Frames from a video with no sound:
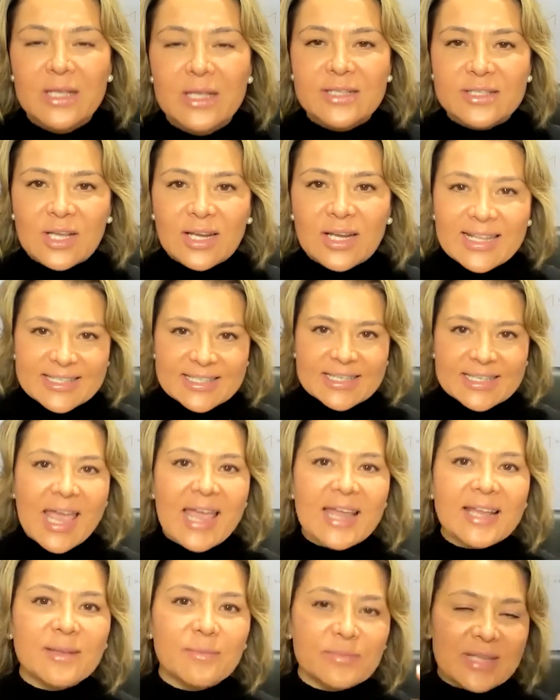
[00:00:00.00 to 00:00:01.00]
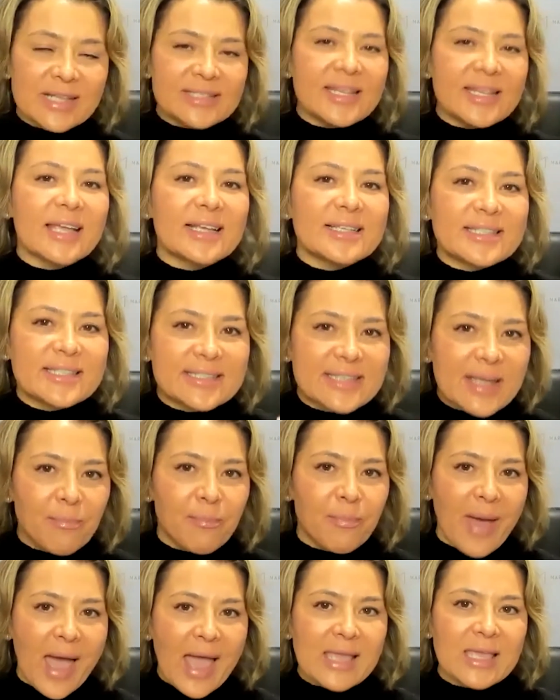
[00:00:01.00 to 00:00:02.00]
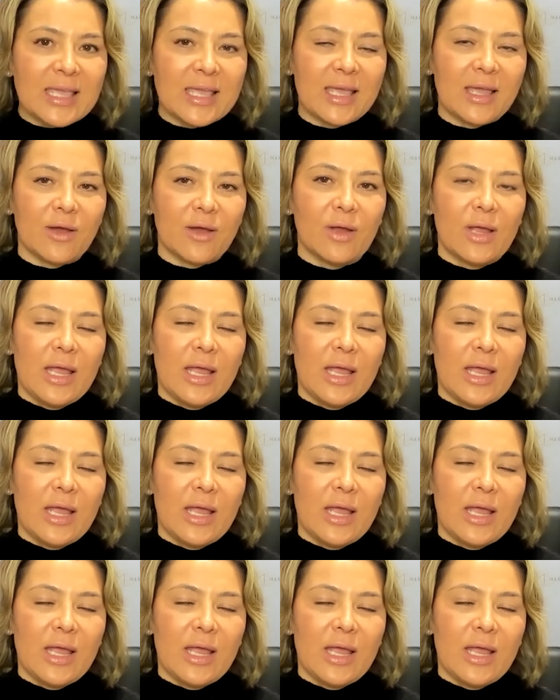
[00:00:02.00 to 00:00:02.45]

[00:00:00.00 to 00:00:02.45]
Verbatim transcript: So let's take a step back here.